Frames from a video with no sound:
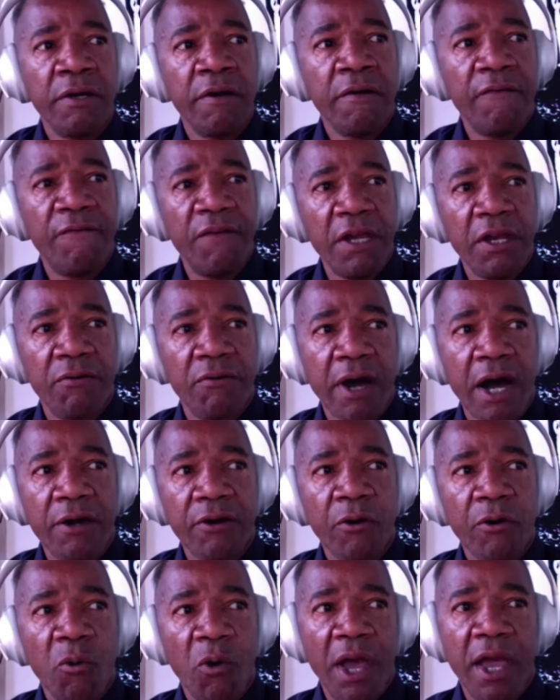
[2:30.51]
figure out a
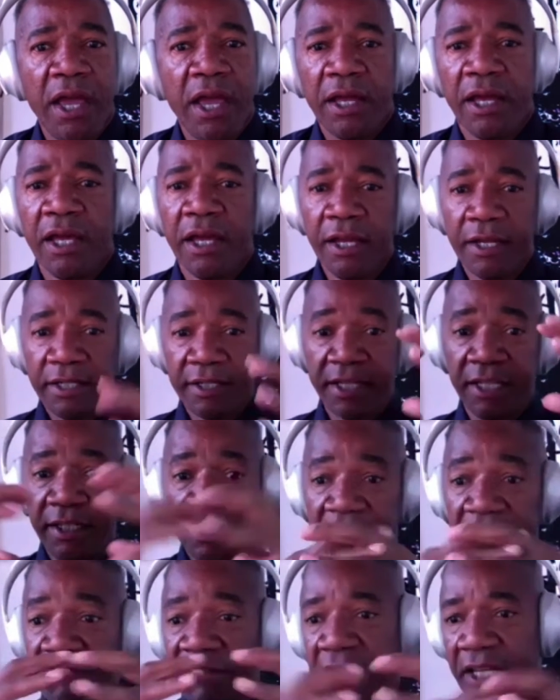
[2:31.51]
way to
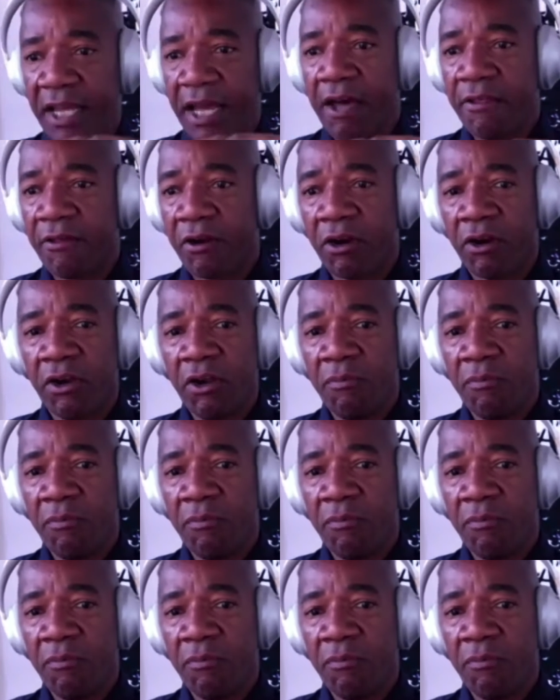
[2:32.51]
live together,